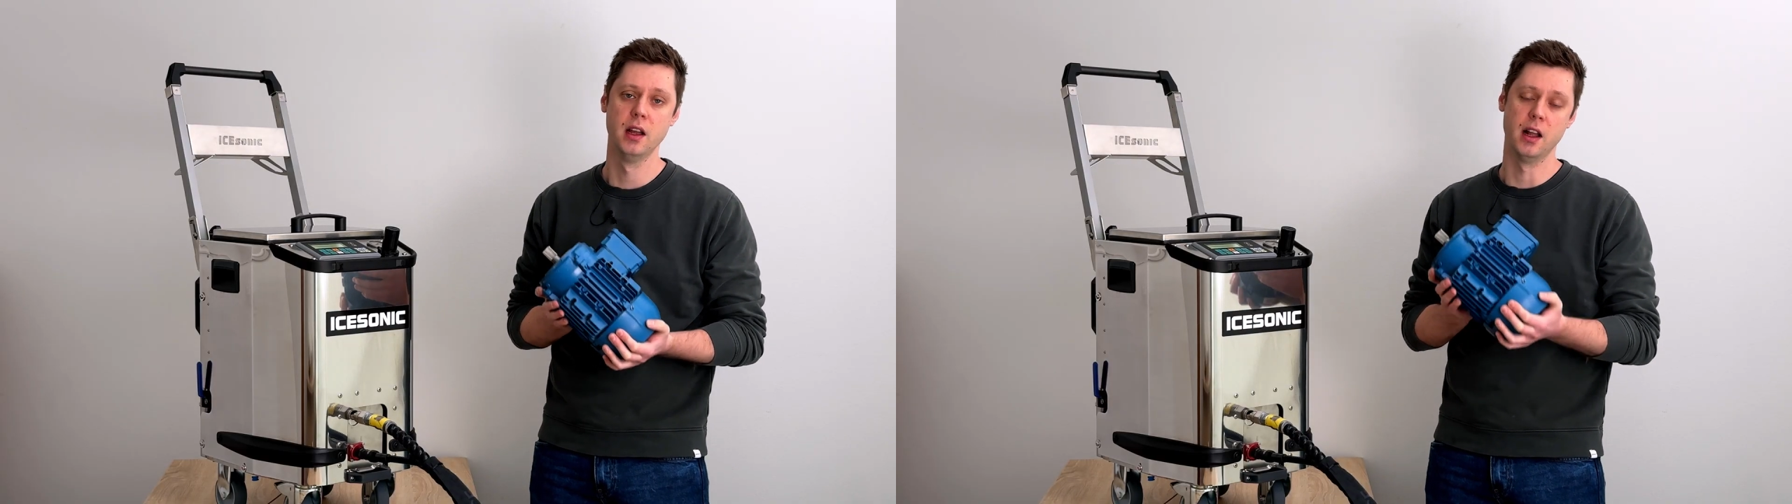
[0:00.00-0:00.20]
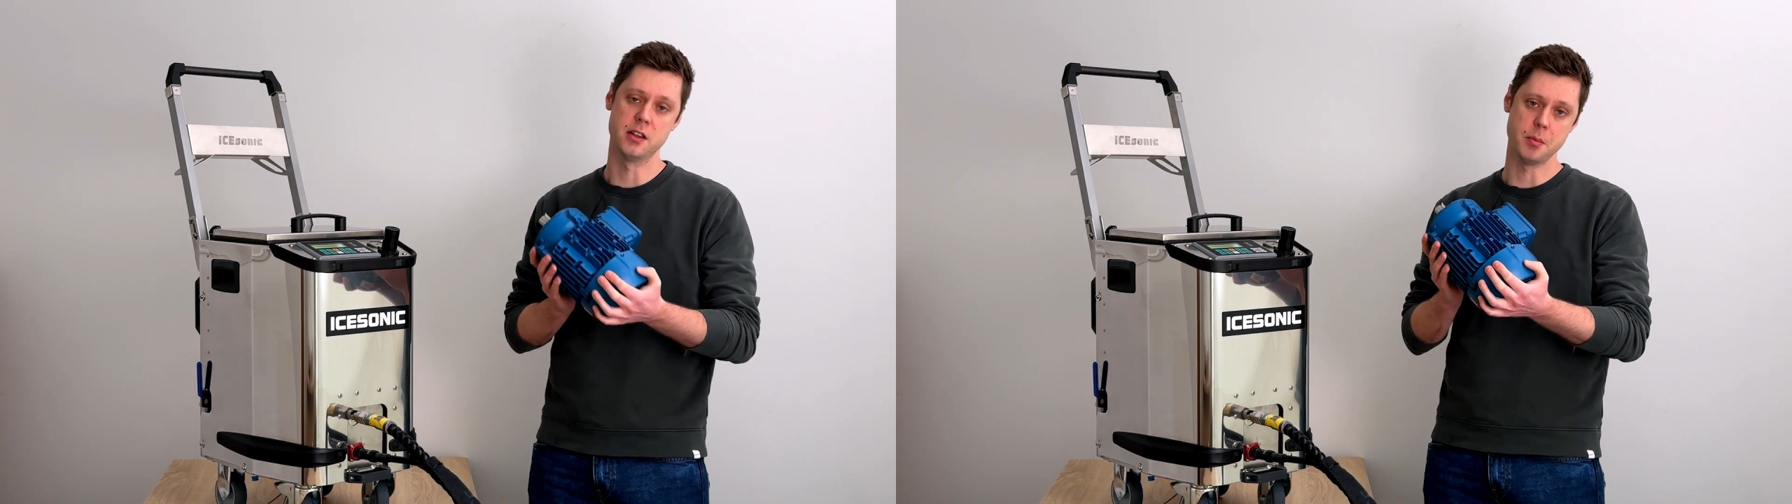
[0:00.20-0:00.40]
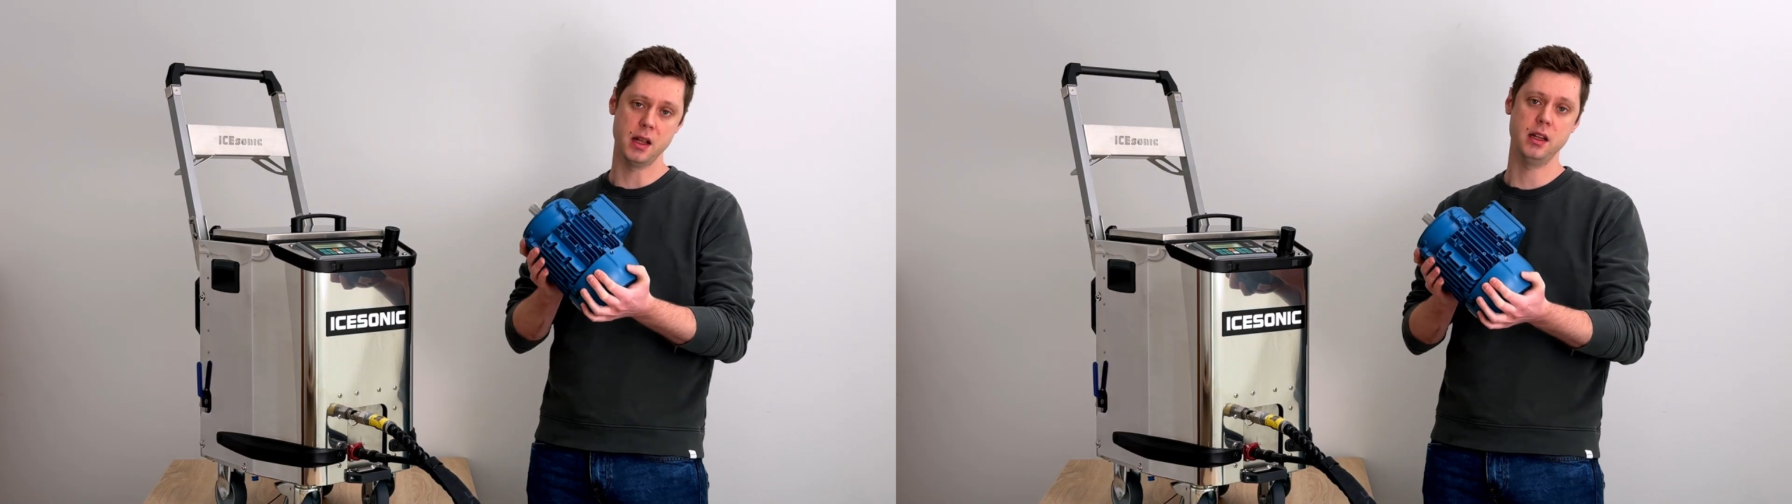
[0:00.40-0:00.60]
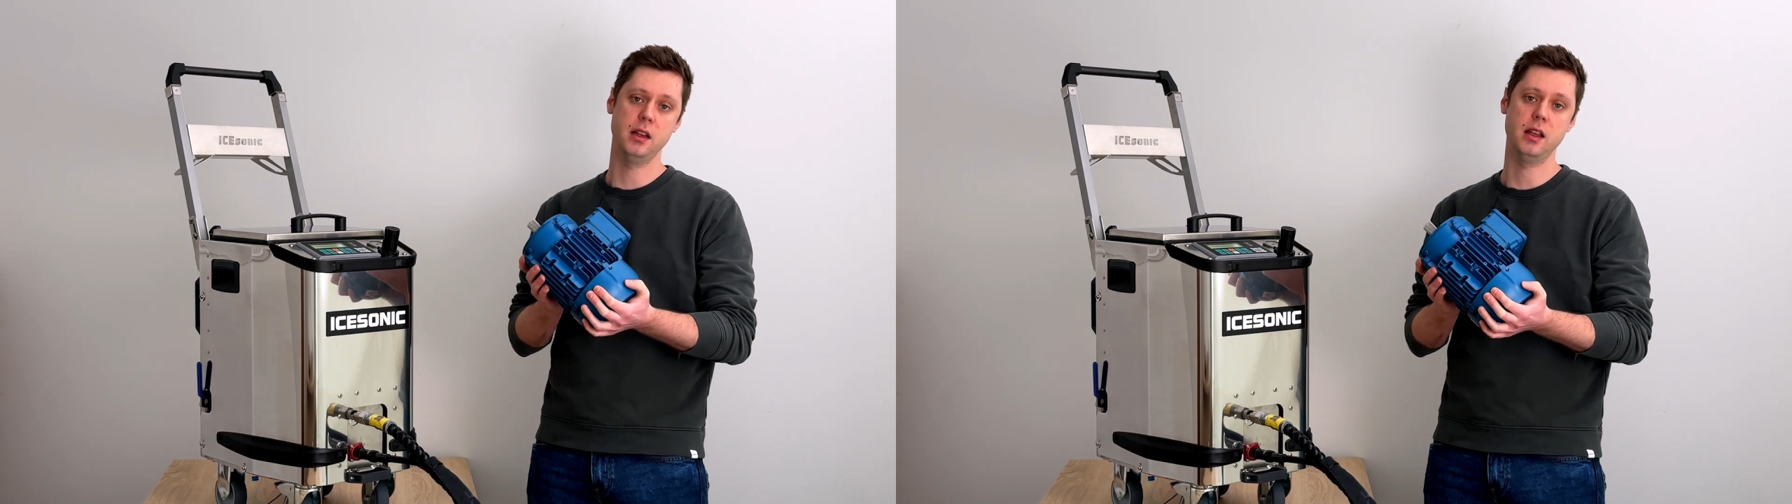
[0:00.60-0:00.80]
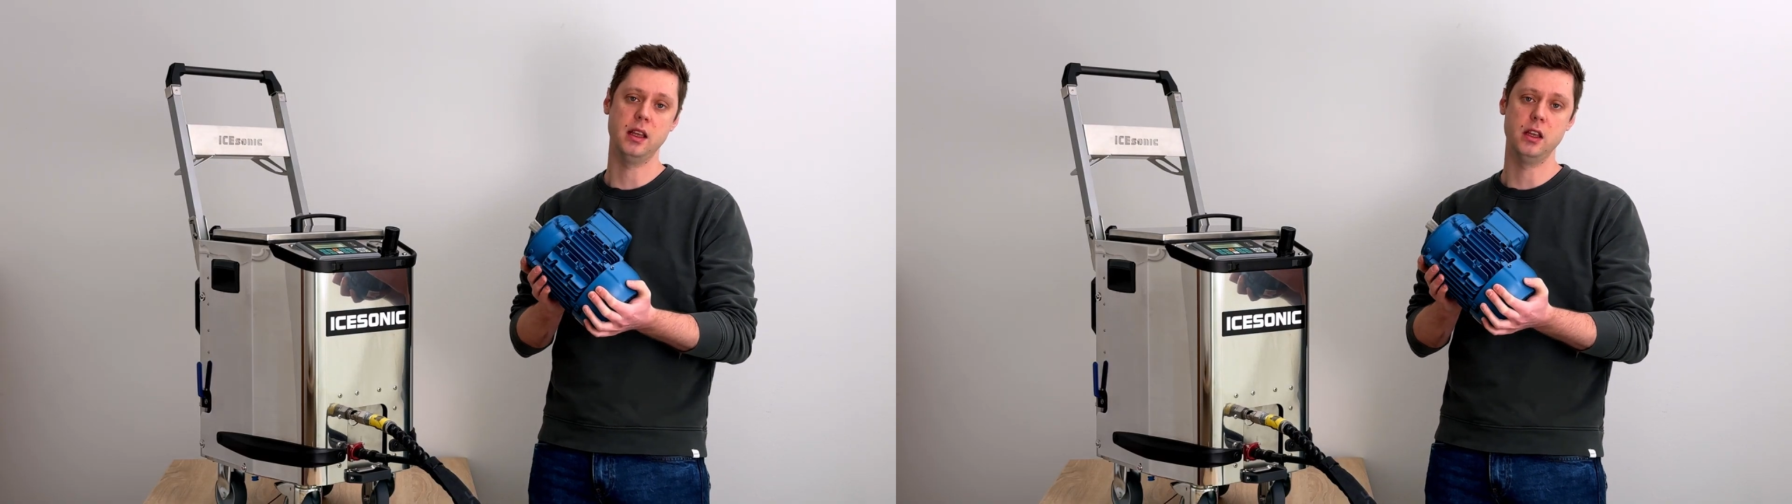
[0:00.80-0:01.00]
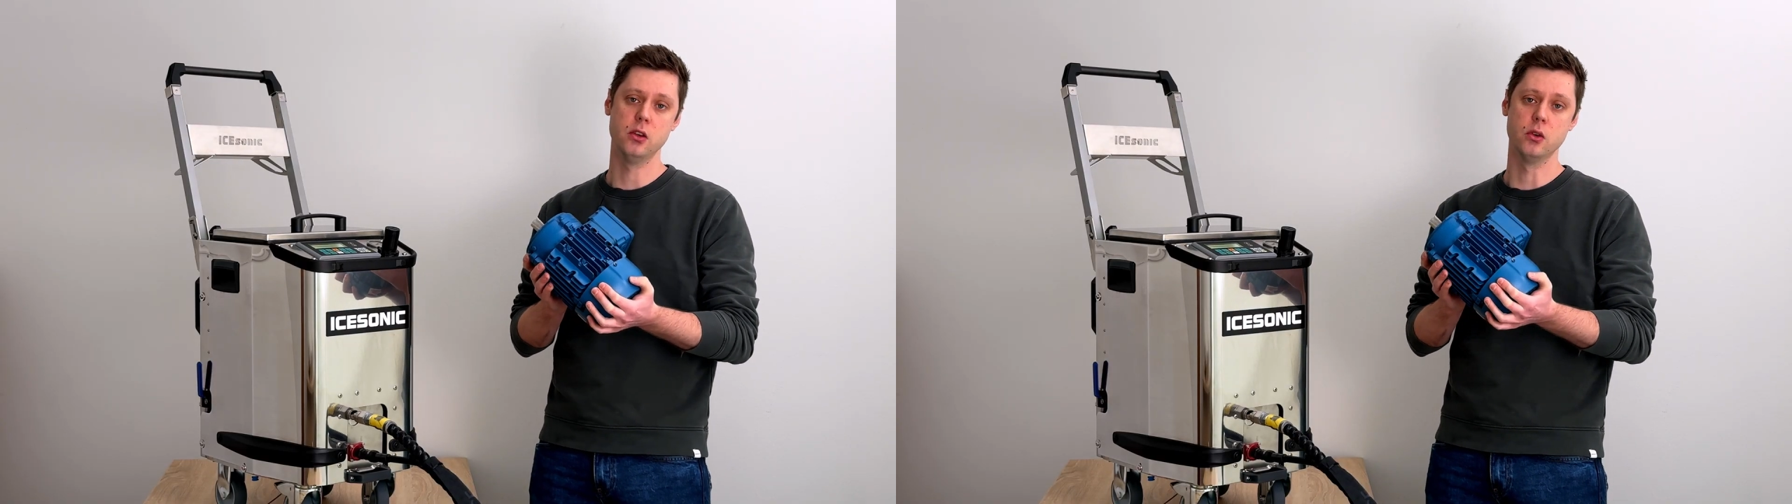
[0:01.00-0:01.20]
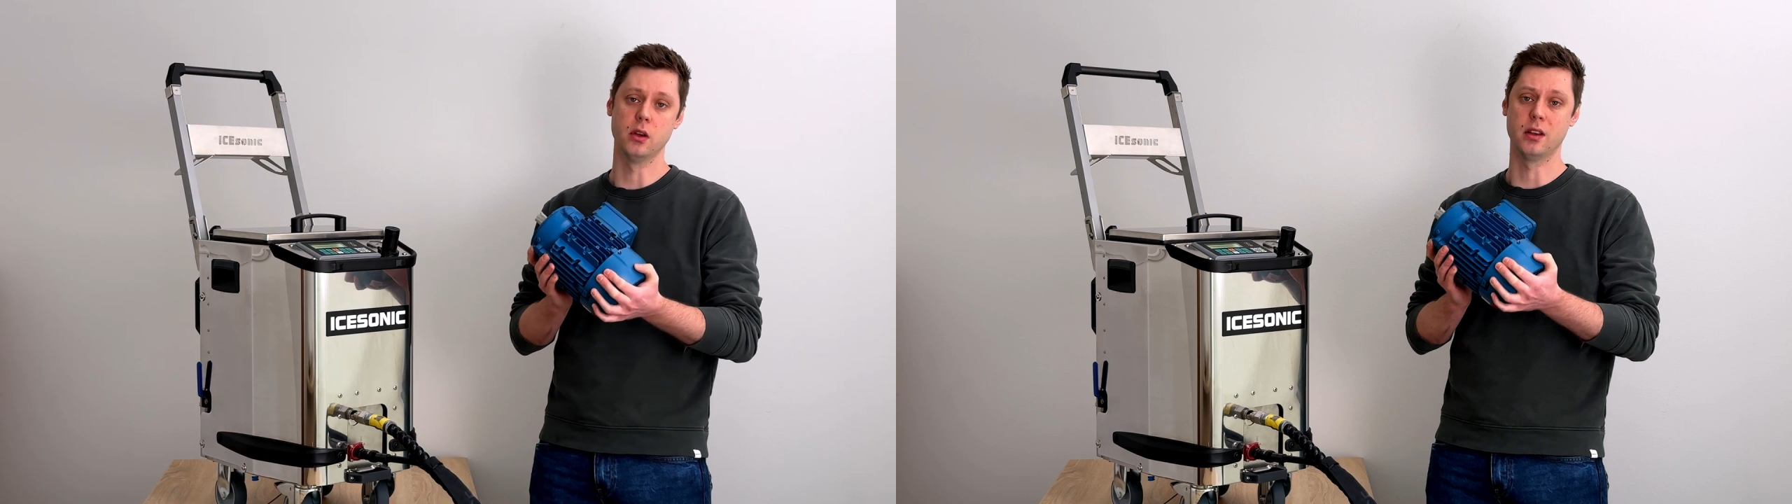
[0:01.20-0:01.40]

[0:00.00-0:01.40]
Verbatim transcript: it's made in the EU,